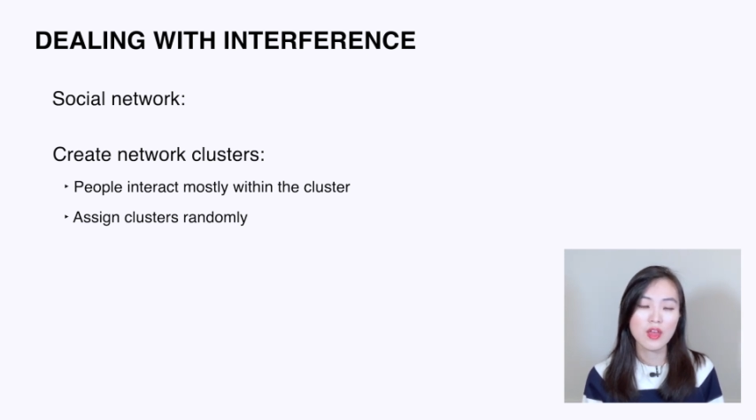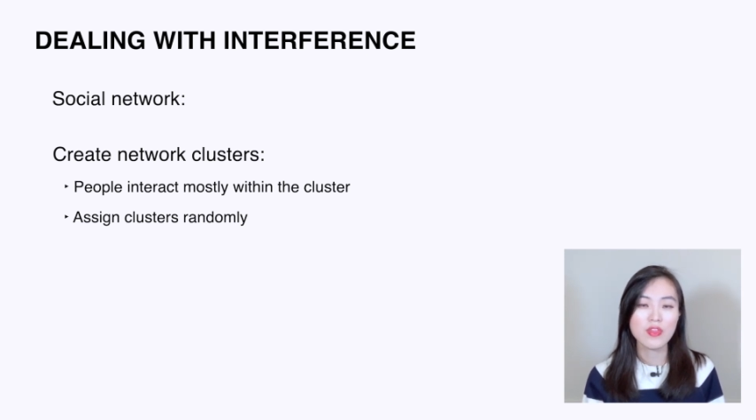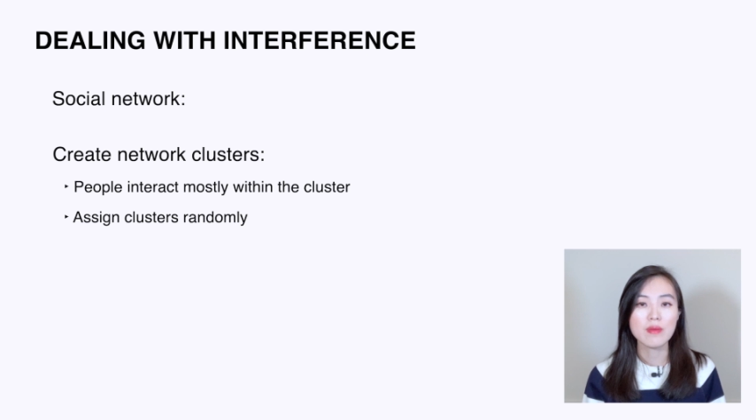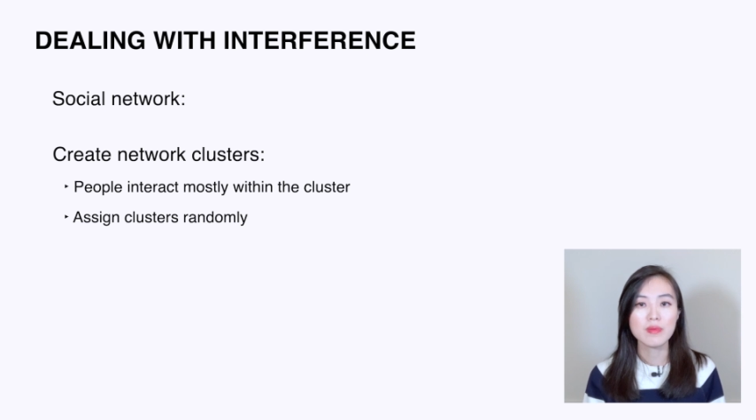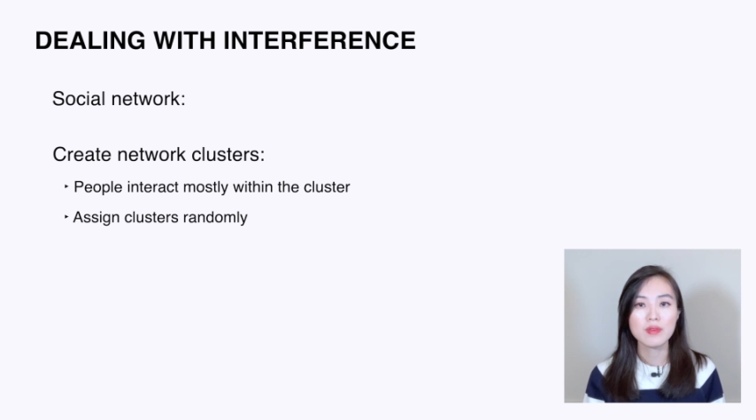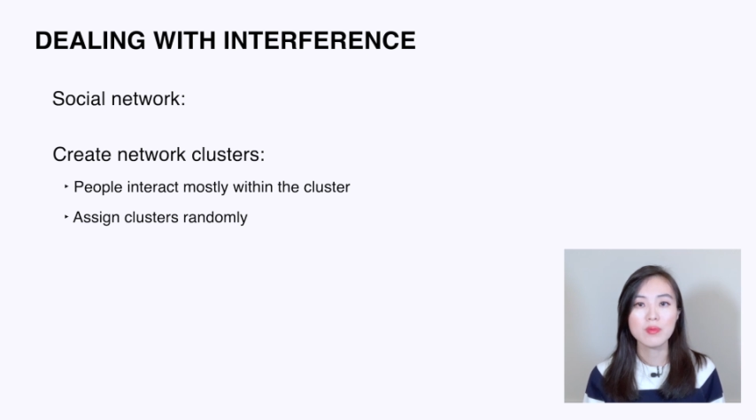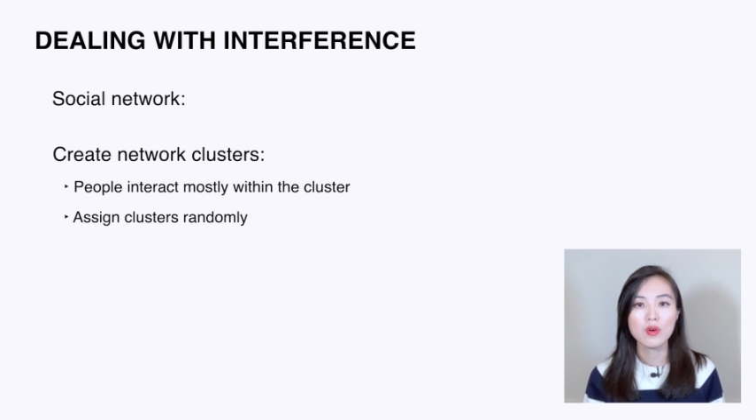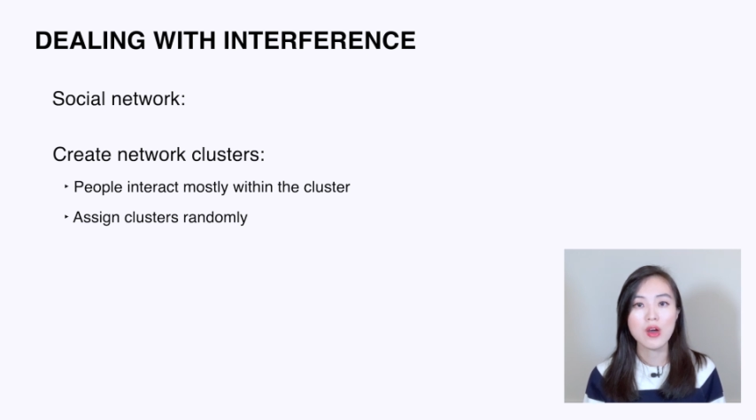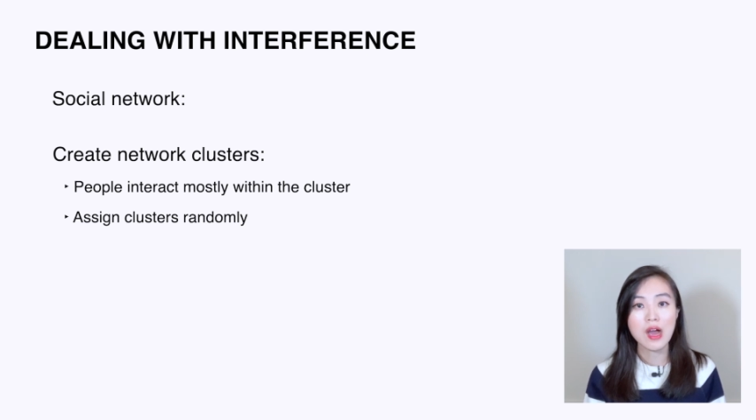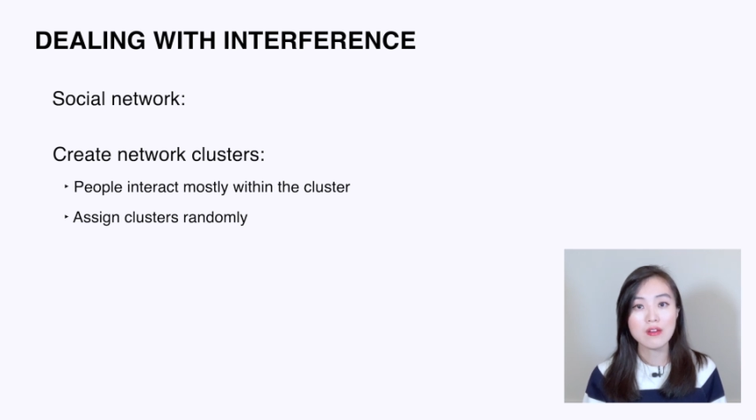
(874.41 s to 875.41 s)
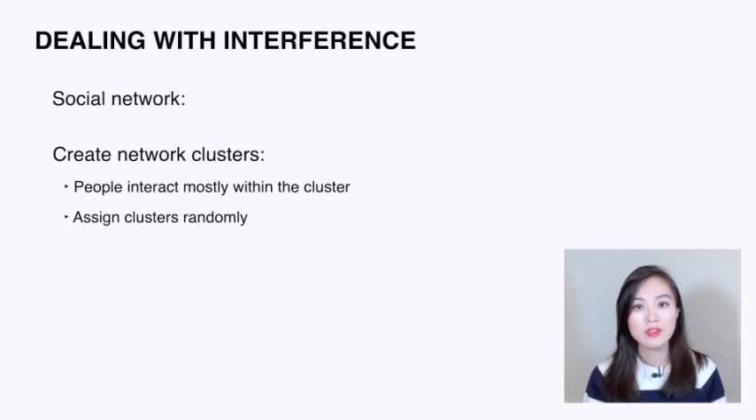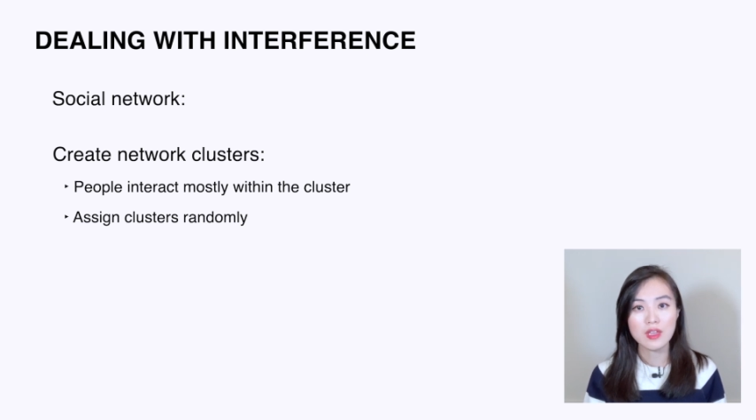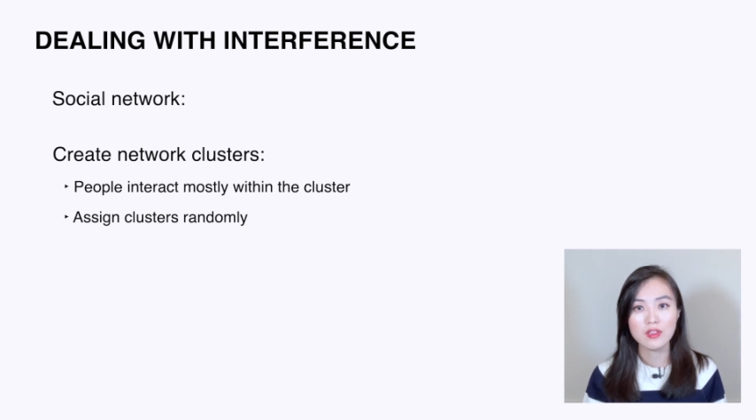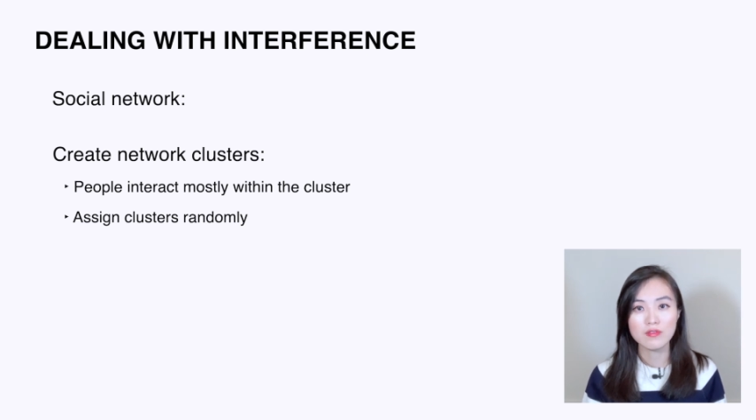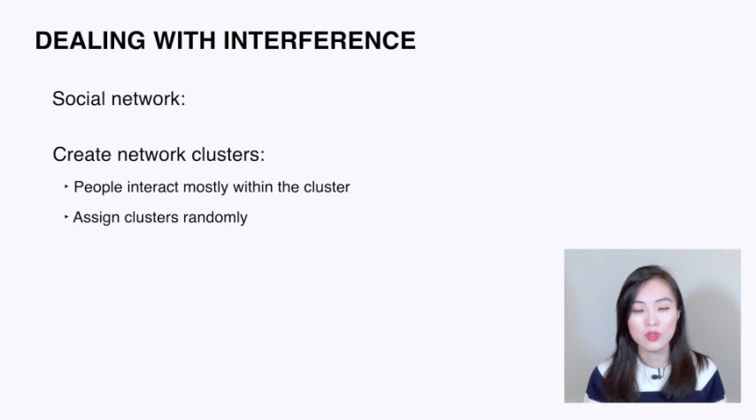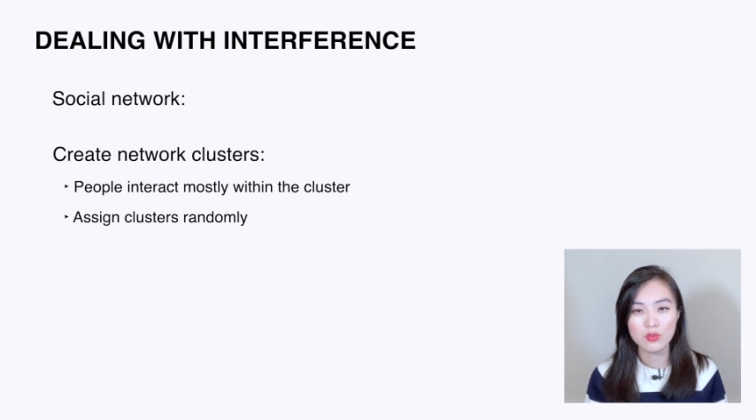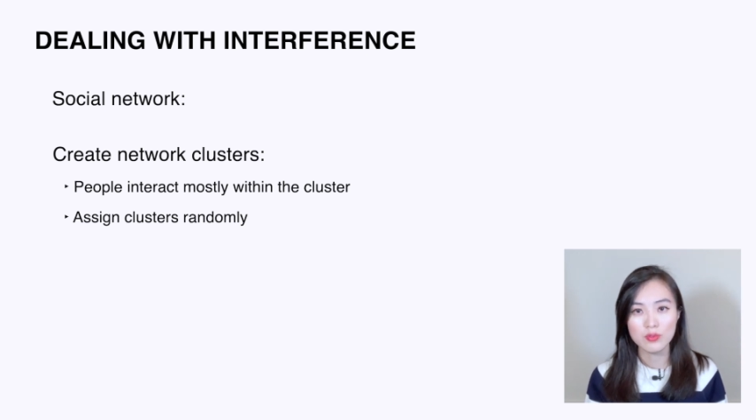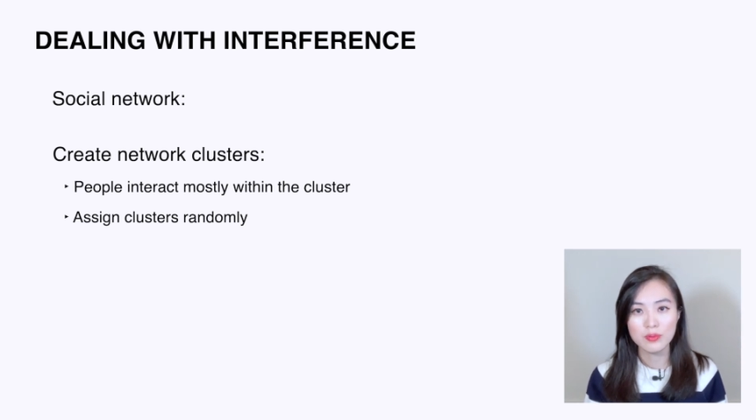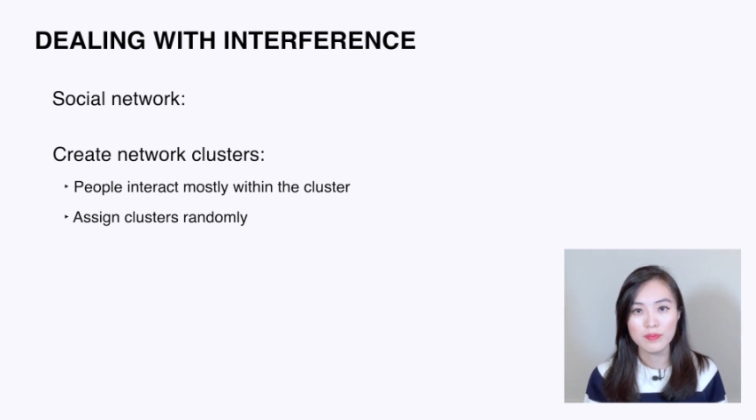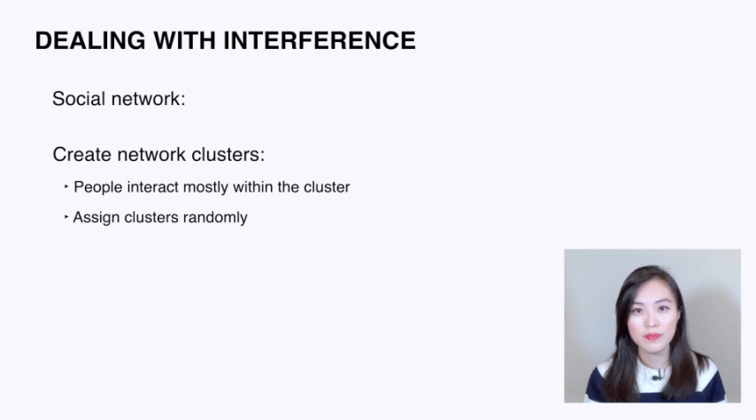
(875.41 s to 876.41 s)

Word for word: than people outside of the group.